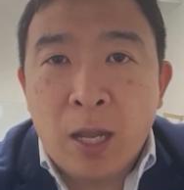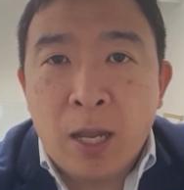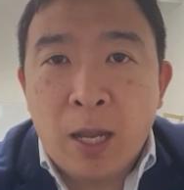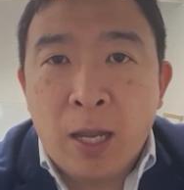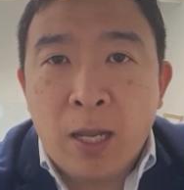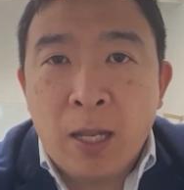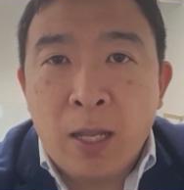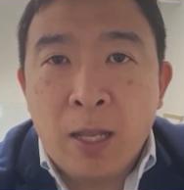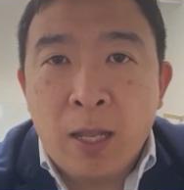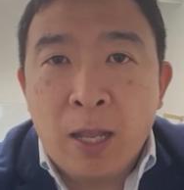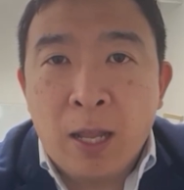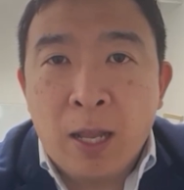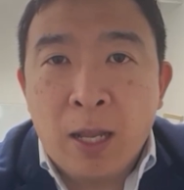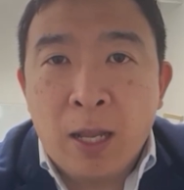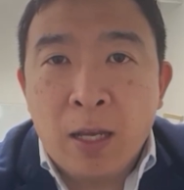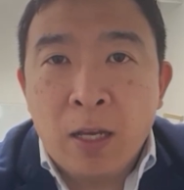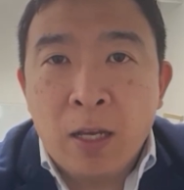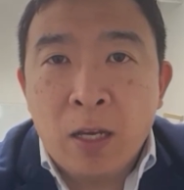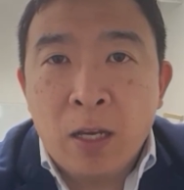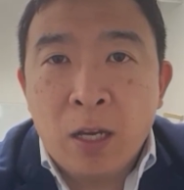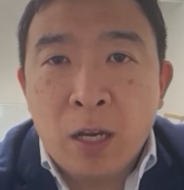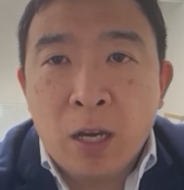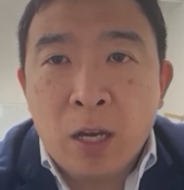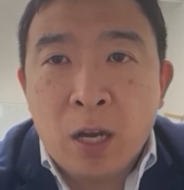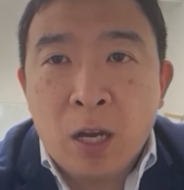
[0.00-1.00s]
in that
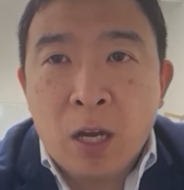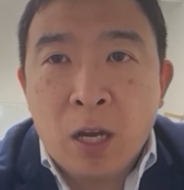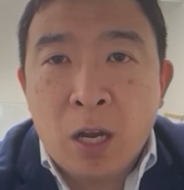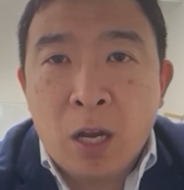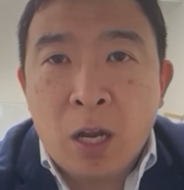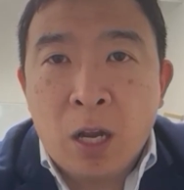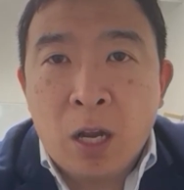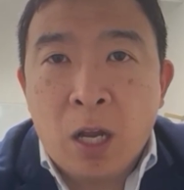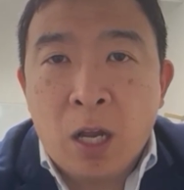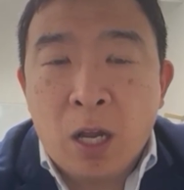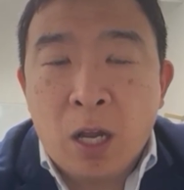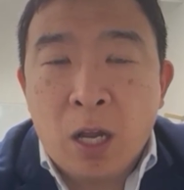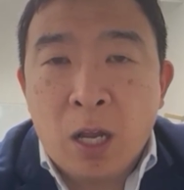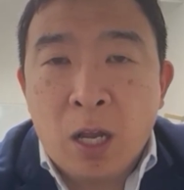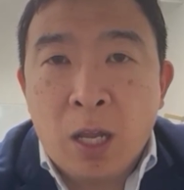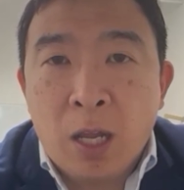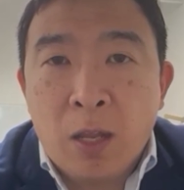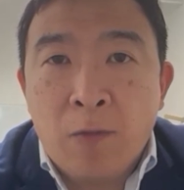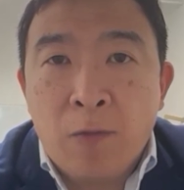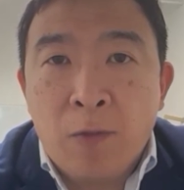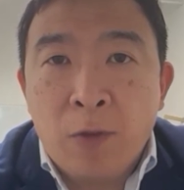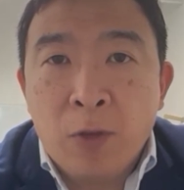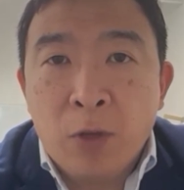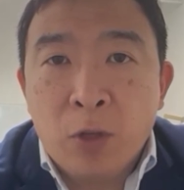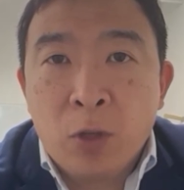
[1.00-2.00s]

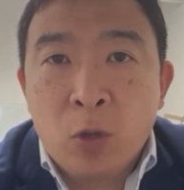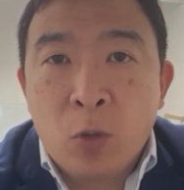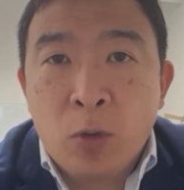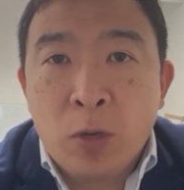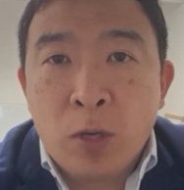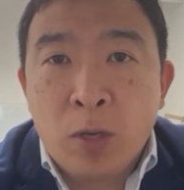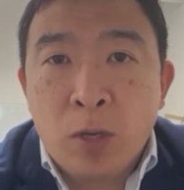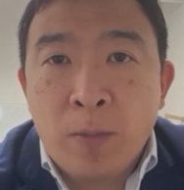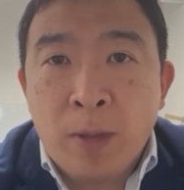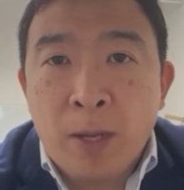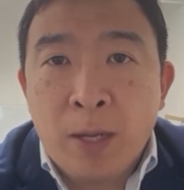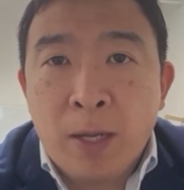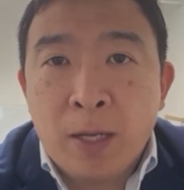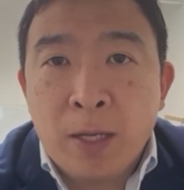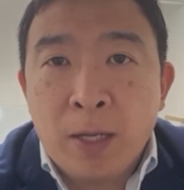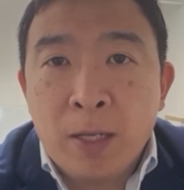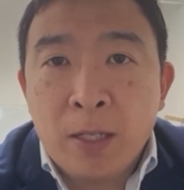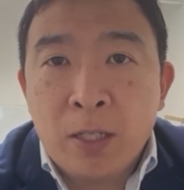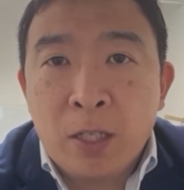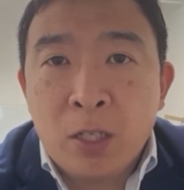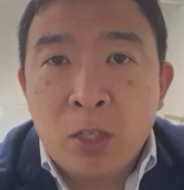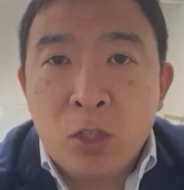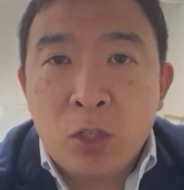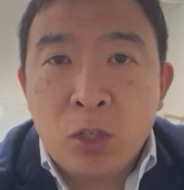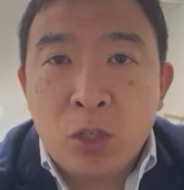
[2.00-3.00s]
if you're going to make a
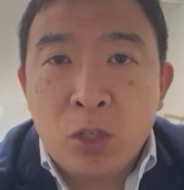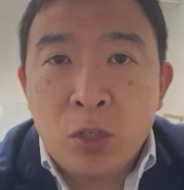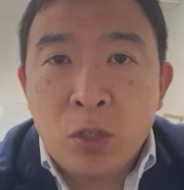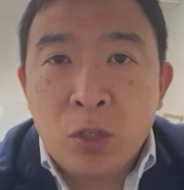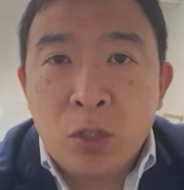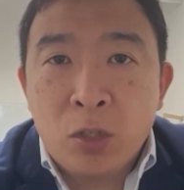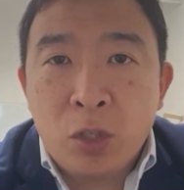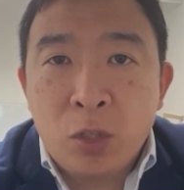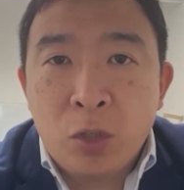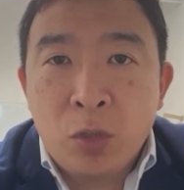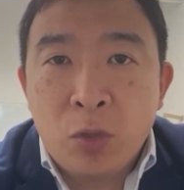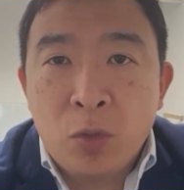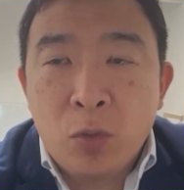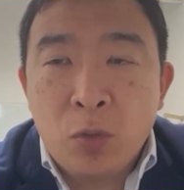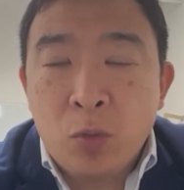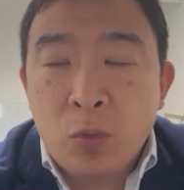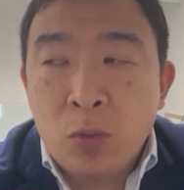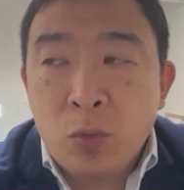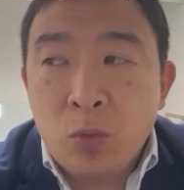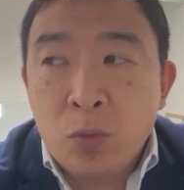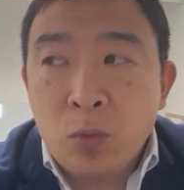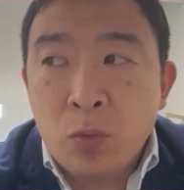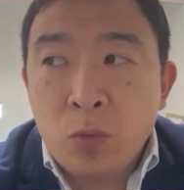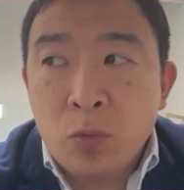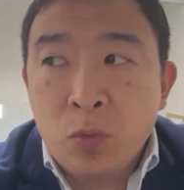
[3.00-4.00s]
decision to
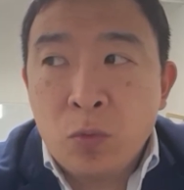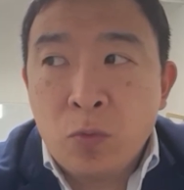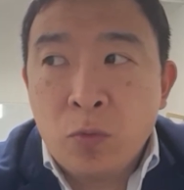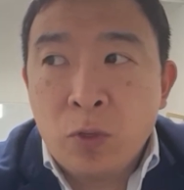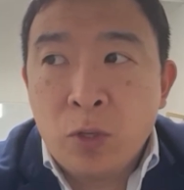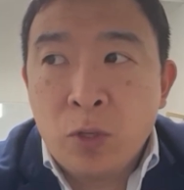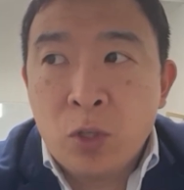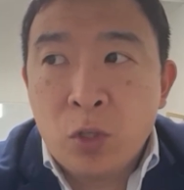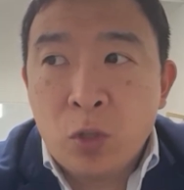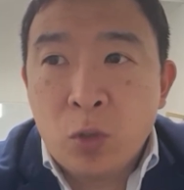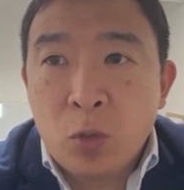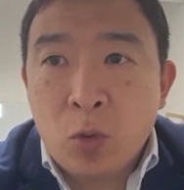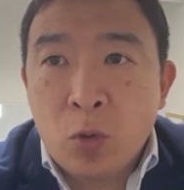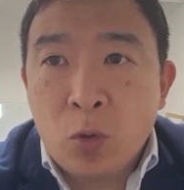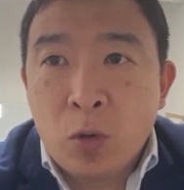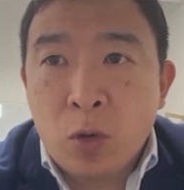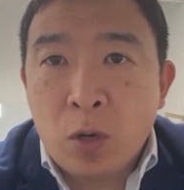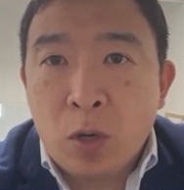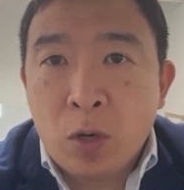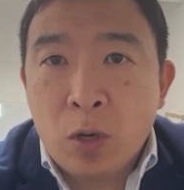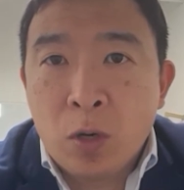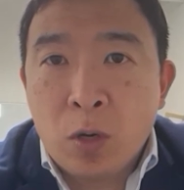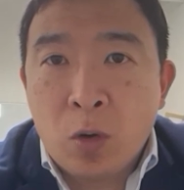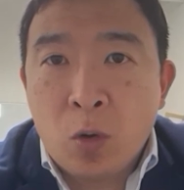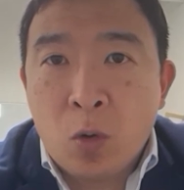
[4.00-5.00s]

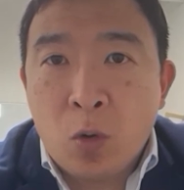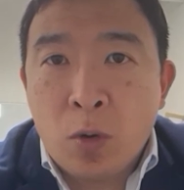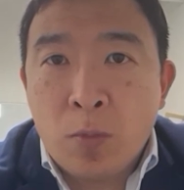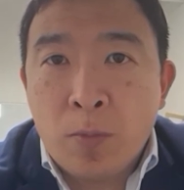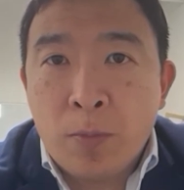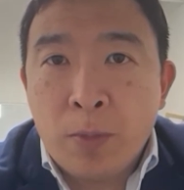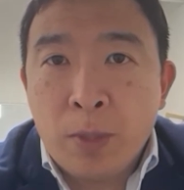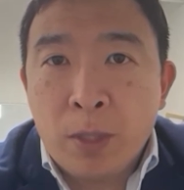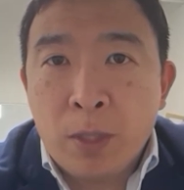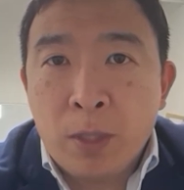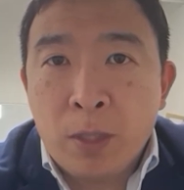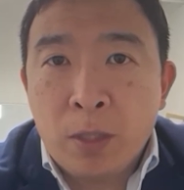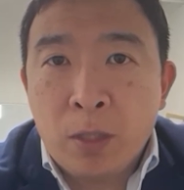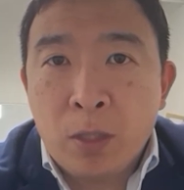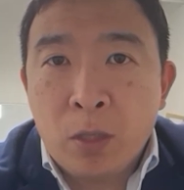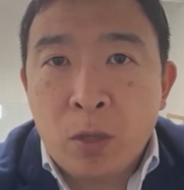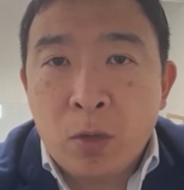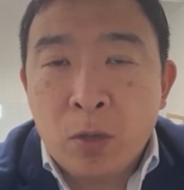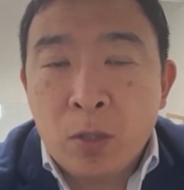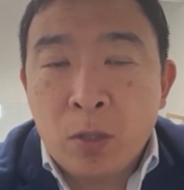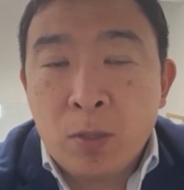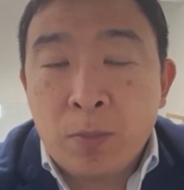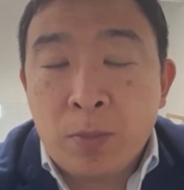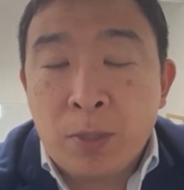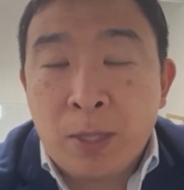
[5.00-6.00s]
reshore or build
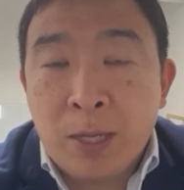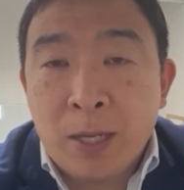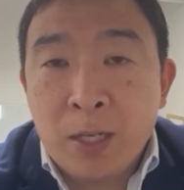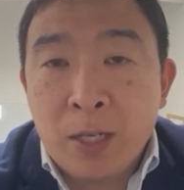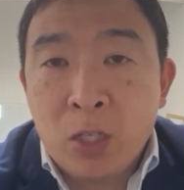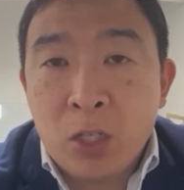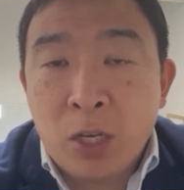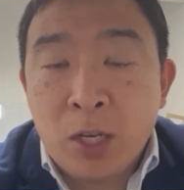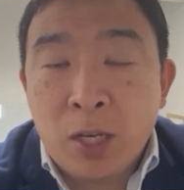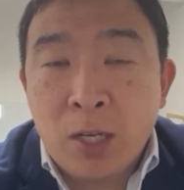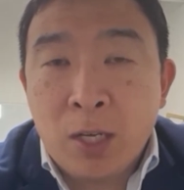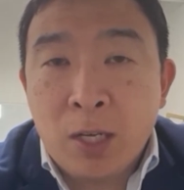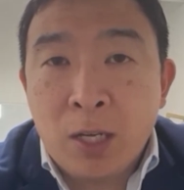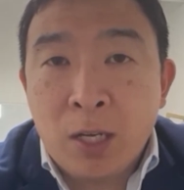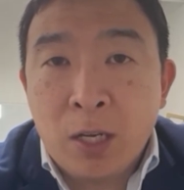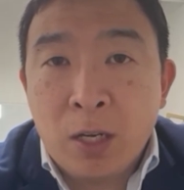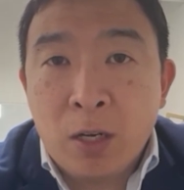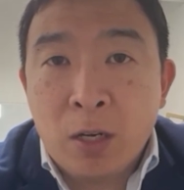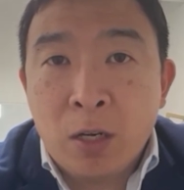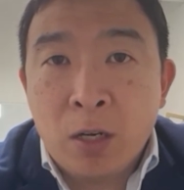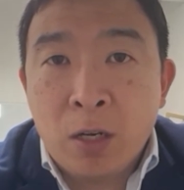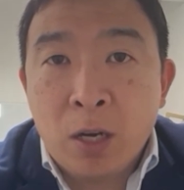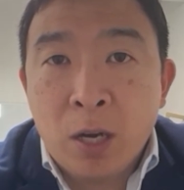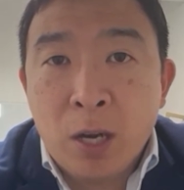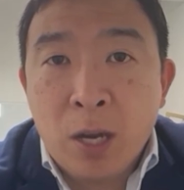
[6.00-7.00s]
your supply chain
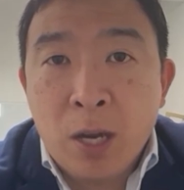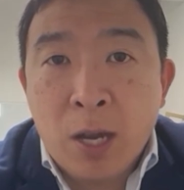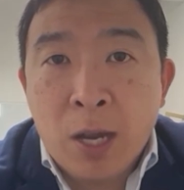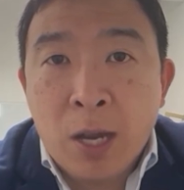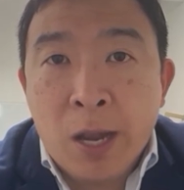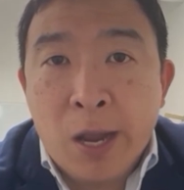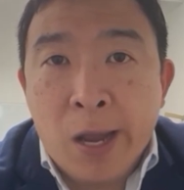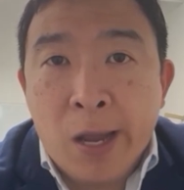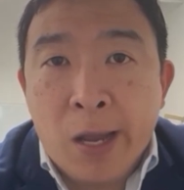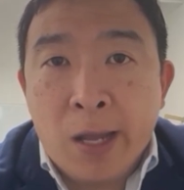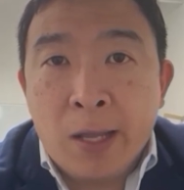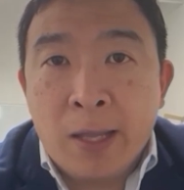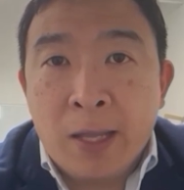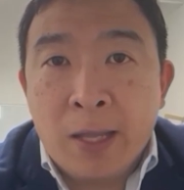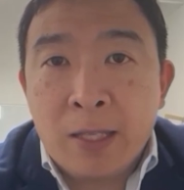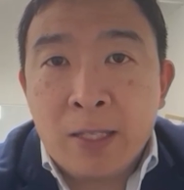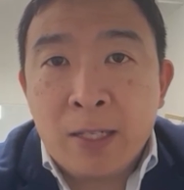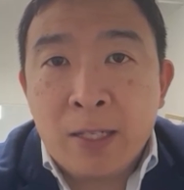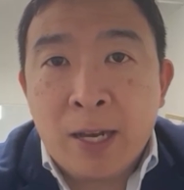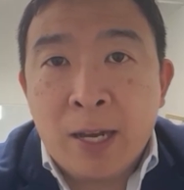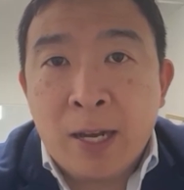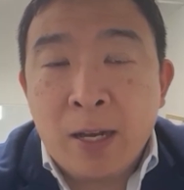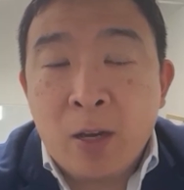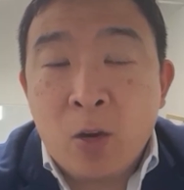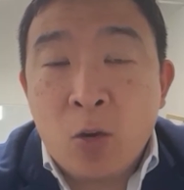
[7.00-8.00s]
here, that's
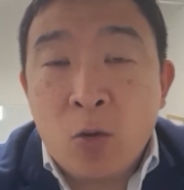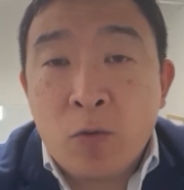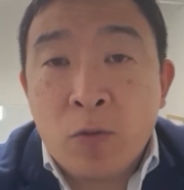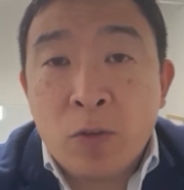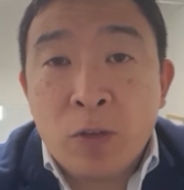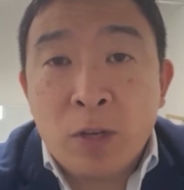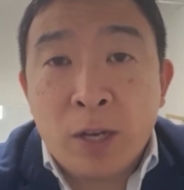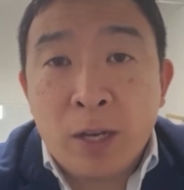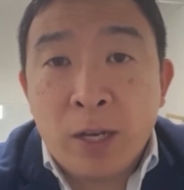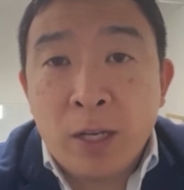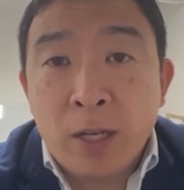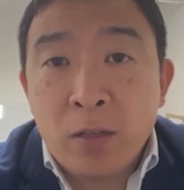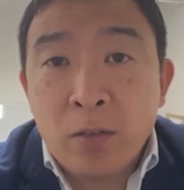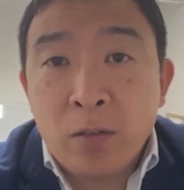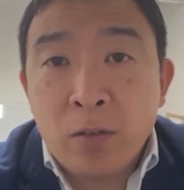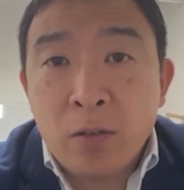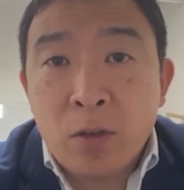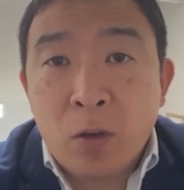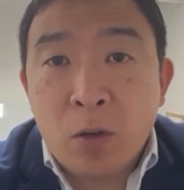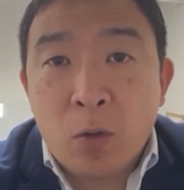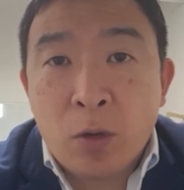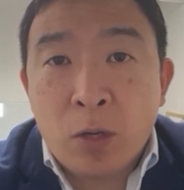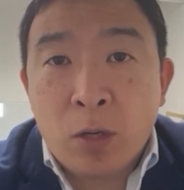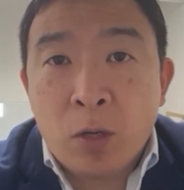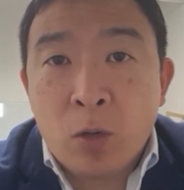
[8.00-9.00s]
not an overnight
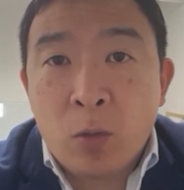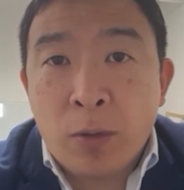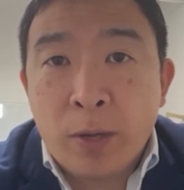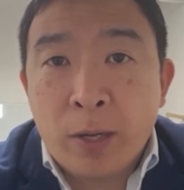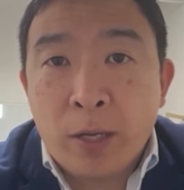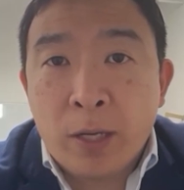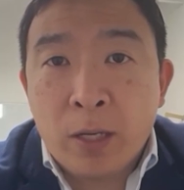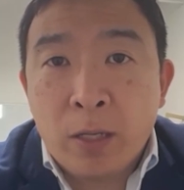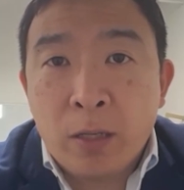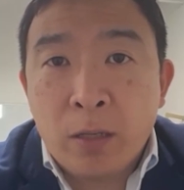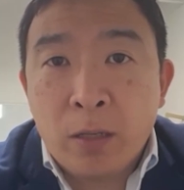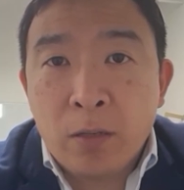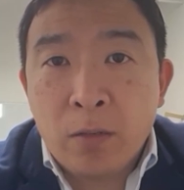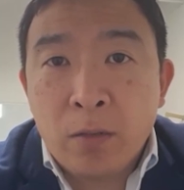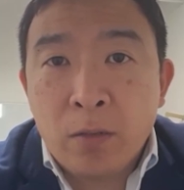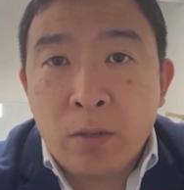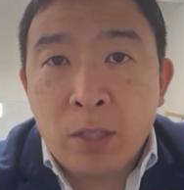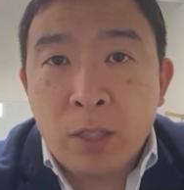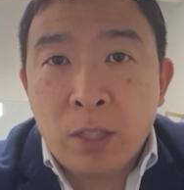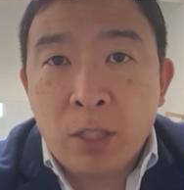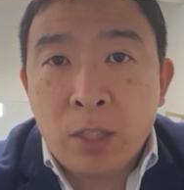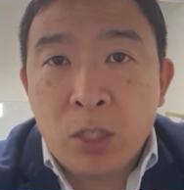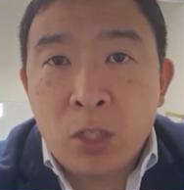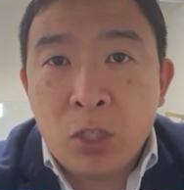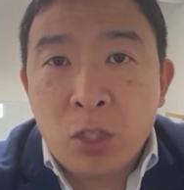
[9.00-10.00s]
or quick
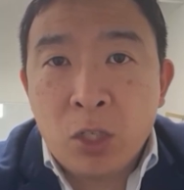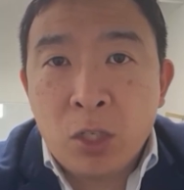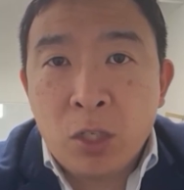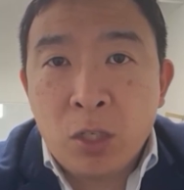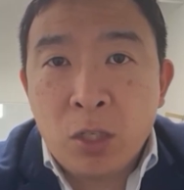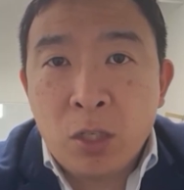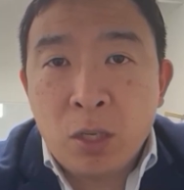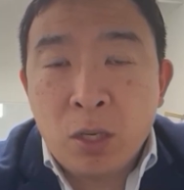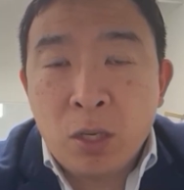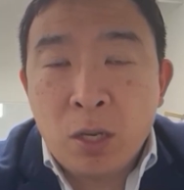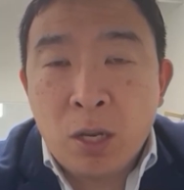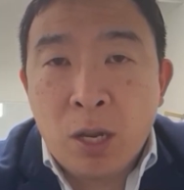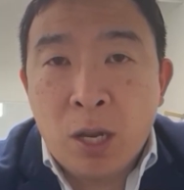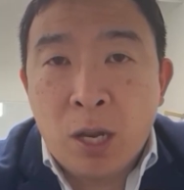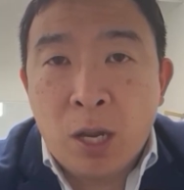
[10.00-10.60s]
decision.